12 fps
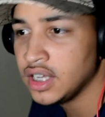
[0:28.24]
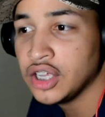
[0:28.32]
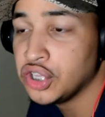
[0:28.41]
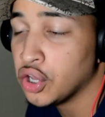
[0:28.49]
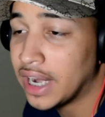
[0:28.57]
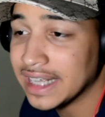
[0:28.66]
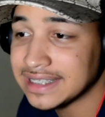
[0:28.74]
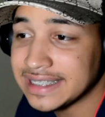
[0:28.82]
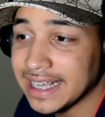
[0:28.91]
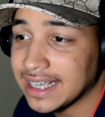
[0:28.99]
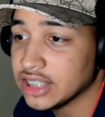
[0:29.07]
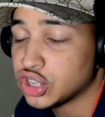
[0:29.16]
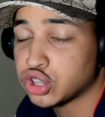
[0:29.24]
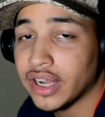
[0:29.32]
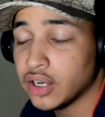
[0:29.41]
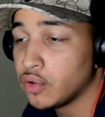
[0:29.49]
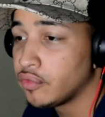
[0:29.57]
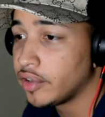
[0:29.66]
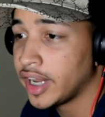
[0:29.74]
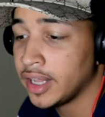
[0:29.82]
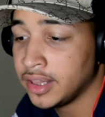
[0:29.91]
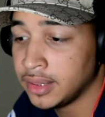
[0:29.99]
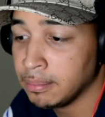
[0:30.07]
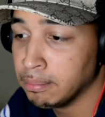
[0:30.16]
Yo, that's like a trend over there.
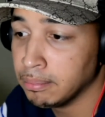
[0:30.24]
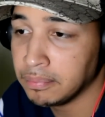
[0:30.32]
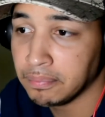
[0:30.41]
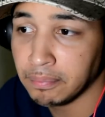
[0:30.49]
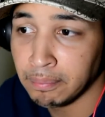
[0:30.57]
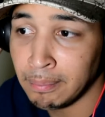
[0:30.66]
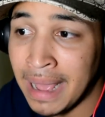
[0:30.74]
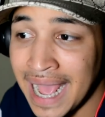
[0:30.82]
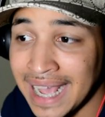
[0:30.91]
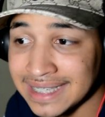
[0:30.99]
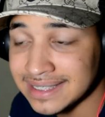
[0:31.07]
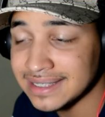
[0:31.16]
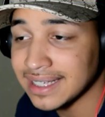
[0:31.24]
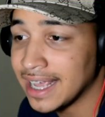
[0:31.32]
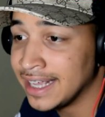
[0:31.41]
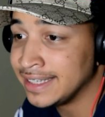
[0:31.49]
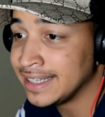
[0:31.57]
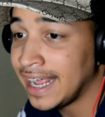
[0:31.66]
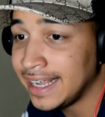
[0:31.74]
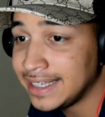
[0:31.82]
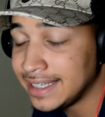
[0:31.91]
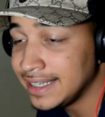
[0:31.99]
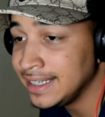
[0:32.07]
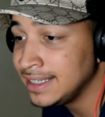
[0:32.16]
Mass and
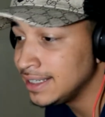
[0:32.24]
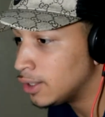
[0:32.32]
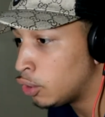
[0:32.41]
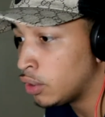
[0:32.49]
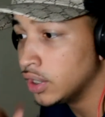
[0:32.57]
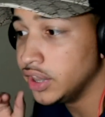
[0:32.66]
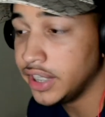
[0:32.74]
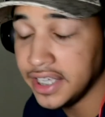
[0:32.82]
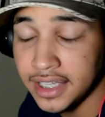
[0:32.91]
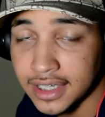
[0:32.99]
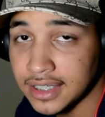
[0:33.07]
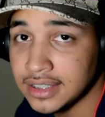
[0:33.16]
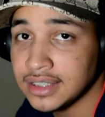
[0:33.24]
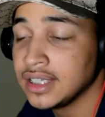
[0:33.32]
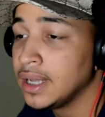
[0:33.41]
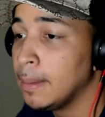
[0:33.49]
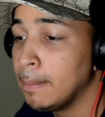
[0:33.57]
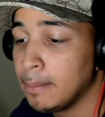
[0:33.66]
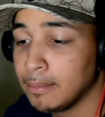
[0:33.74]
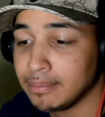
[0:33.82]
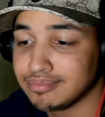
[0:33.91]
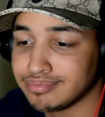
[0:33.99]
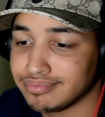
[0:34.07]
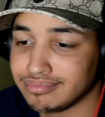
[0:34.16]
Nike or Adidas.
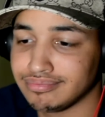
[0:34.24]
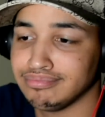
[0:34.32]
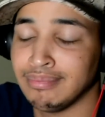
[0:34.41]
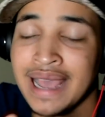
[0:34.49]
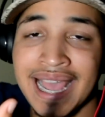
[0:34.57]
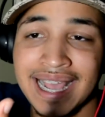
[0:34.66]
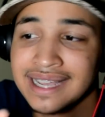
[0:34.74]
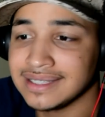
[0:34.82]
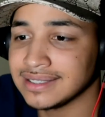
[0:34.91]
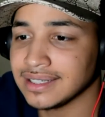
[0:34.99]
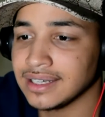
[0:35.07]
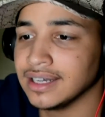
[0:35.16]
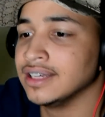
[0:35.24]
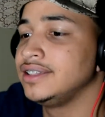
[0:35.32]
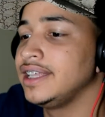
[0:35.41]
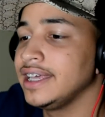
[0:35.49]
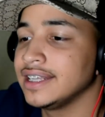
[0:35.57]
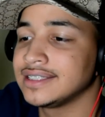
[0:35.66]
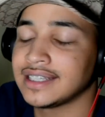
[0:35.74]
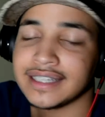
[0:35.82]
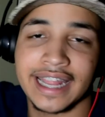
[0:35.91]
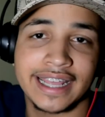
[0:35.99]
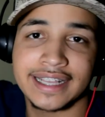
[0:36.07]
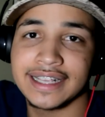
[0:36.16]
Mass, Adidas, and
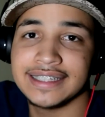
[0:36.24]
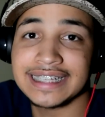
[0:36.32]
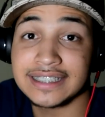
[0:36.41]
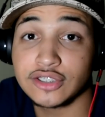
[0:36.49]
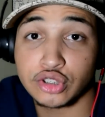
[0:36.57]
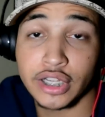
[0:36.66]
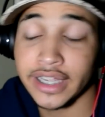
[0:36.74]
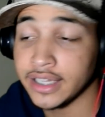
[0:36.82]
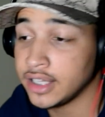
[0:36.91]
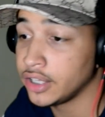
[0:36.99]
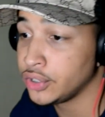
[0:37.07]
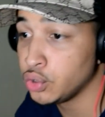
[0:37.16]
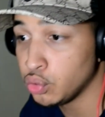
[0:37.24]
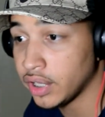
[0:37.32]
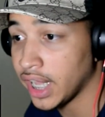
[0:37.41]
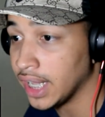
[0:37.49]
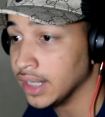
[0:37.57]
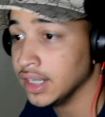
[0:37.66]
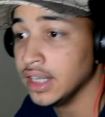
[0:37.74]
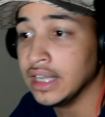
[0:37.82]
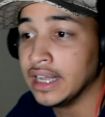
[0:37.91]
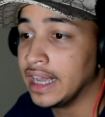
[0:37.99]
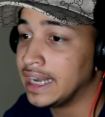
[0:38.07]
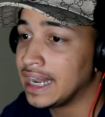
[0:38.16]
Nike. That's a trend in the UK.
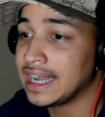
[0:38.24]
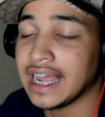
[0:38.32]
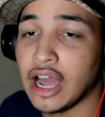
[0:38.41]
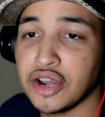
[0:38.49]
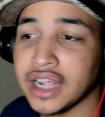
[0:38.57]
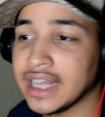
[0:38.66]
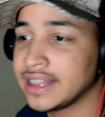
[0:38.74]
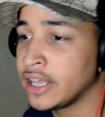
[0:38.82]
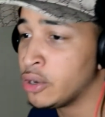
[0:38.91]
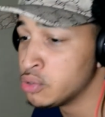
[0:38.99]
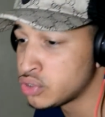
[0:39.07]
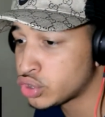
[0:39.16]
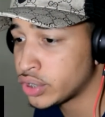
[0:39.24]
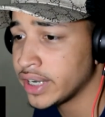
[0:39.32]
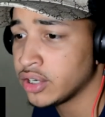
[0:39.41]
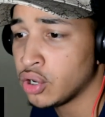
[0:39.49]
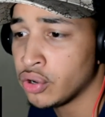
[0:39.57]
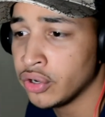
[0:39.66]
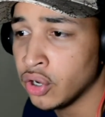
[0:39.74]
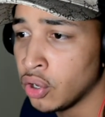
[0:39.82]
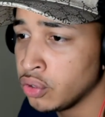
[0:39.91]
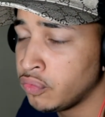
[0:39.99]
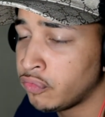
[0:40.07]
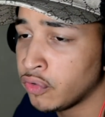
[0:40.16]
And I like how they got their own trend going on.
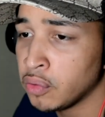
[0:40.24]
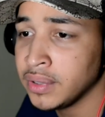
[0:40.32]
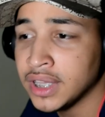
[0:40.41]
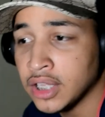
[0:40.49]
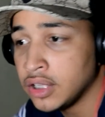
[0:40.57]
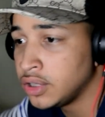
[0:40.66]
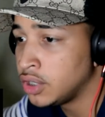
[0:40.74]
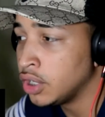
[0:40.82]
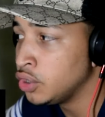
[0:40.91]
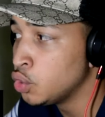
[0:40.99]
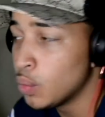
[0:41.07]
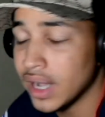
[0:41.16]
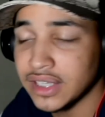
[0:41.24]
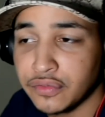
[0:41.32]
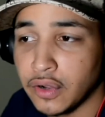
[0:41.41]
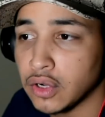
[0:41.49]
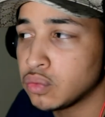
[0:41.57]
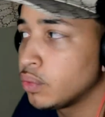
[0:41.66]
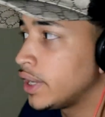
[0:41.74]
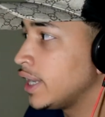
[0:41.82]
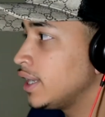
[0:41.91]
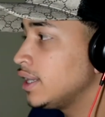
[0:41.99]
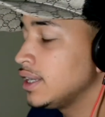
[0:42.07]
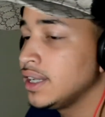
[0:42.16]
You feel me? The US fuck with
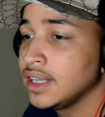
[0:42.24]
it.